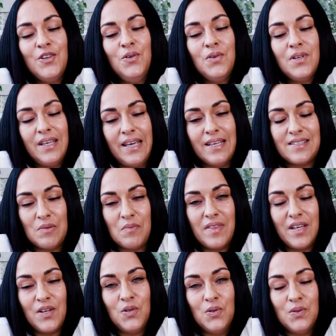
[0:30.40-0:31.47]
you can get
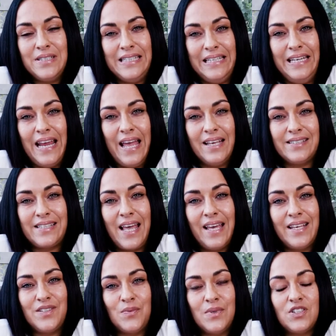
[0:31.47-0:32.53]
something called
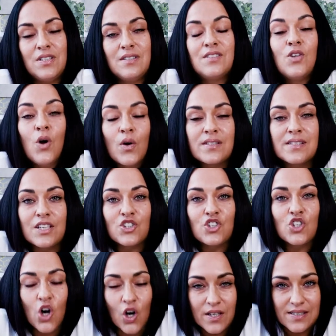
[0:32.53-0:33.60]
TSS, which is toxic
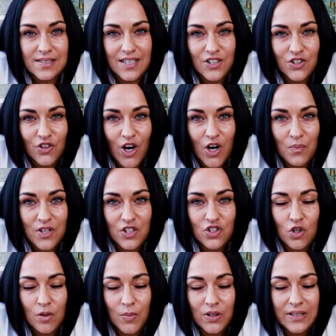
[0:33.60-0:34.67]
shock syndrome, which is
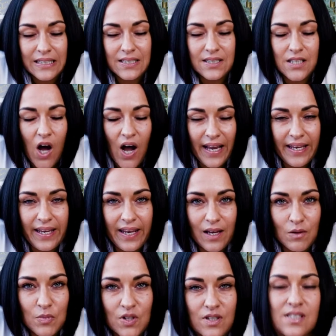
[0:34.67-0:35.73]
your body
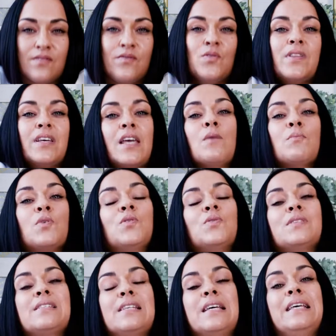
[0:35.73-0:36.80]
dying because of all the
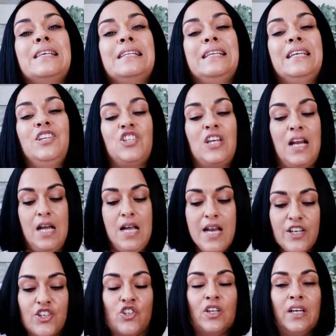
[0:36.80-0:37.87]
chemicals that are leaching
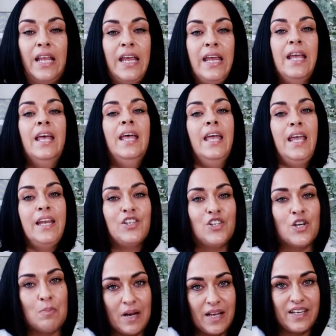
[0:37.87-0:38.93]
literally
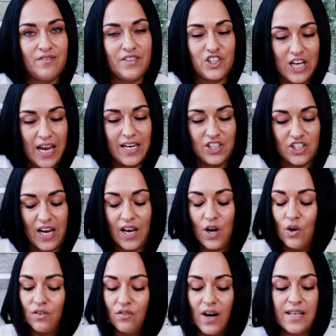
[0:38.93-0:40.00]
into your bloody vajayjay,
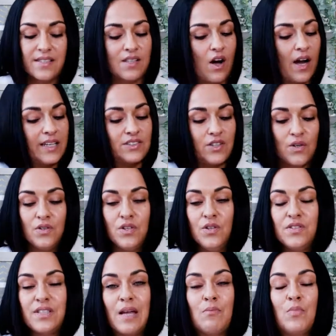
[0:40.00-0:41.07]
all right? So I don't
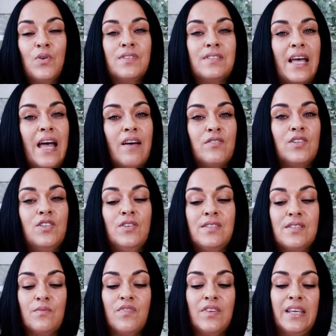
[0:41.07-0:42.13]
use tampons. I haven't
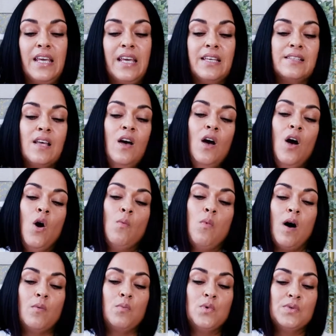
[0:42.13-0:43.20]
used them for years.
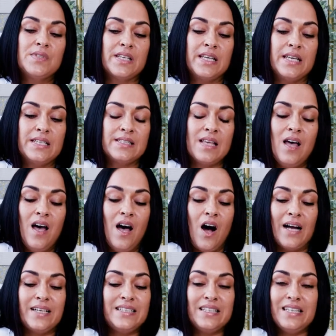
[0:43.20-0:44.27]
What I will say is
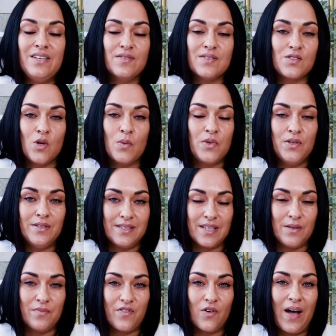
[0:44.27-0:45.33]
I didn't even stop using
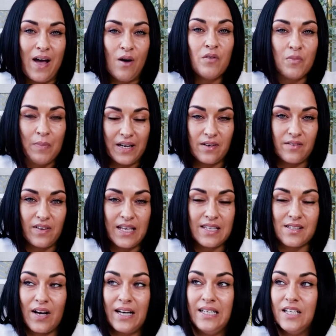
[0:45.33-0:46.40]
them for health benefits.
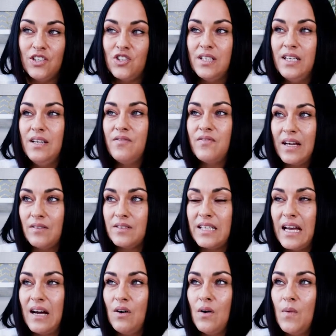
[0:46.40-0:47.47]
I literally found
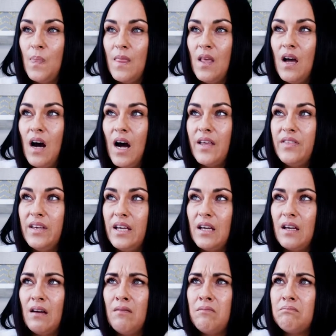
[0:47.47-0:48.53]
out, I
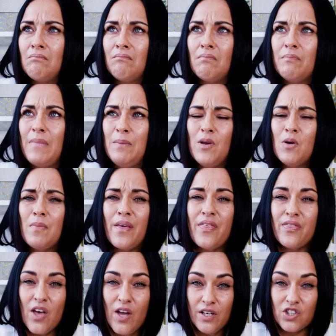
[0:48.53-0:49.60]
think maybe on my
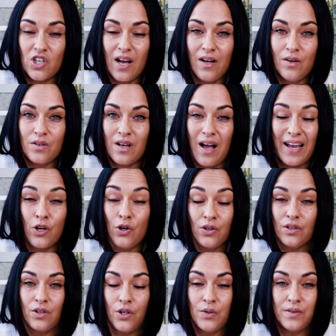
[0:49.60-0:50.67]
third child, I
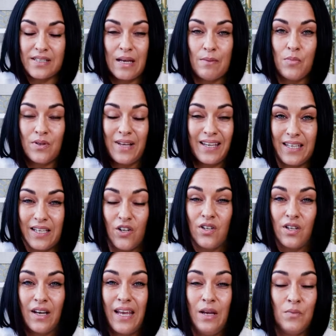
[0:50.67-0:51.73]
couldn't use tampons. I
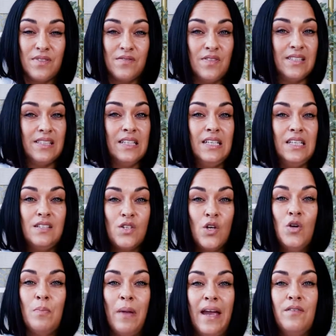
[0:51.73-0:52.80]
couldn't. It was physically
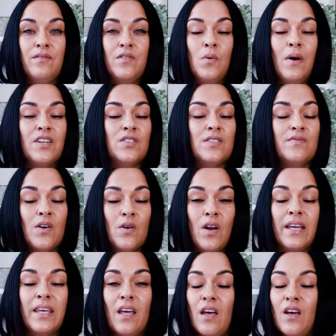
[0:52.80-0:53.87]
too painful. I just felt
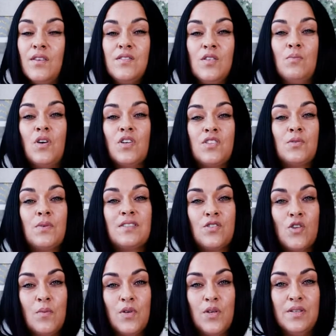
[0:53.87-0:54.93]
like it hurt too much. So I
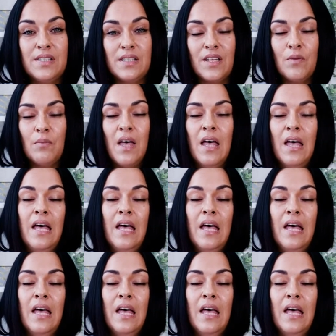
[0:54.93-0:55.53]
stopped using them.